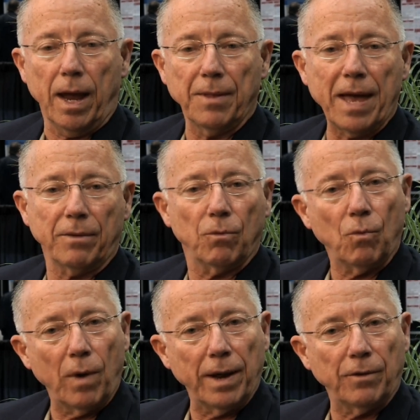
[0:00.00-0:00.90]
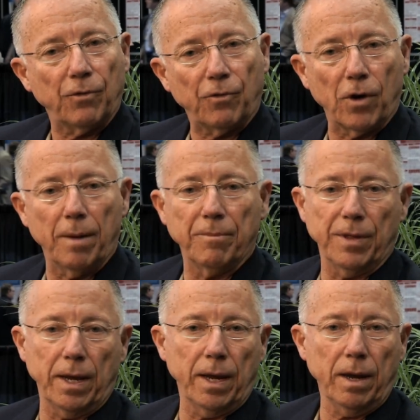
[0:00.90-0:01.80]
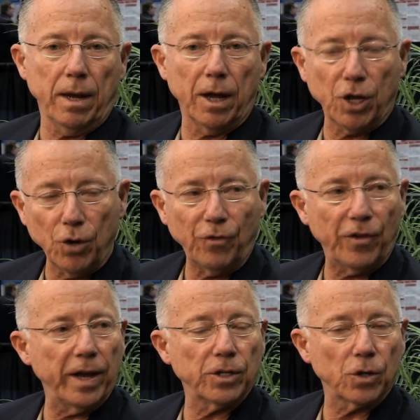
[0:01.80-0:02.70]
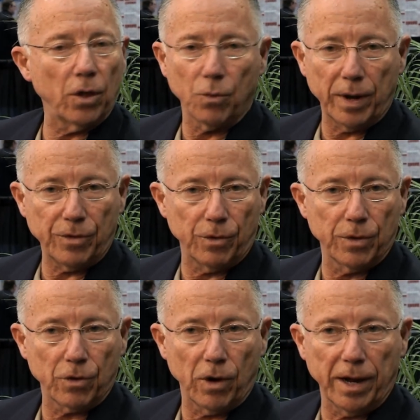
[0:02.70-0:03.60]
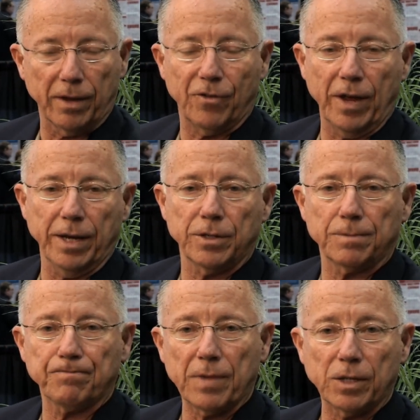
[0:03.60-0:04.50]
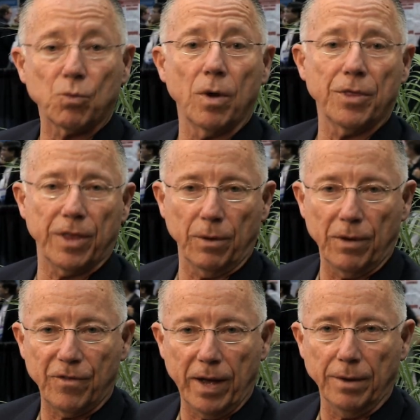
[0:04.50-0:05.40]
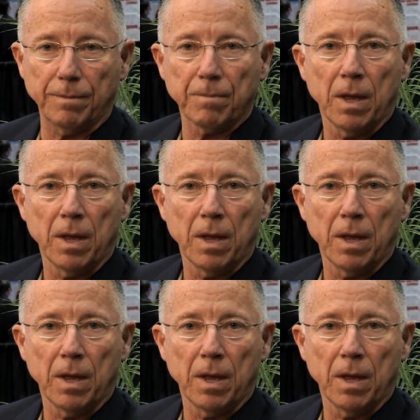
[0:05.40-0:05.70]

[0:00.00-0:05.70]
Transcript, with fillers: And that went from the acute phase all the way through the chronic phase. That's one thing we found.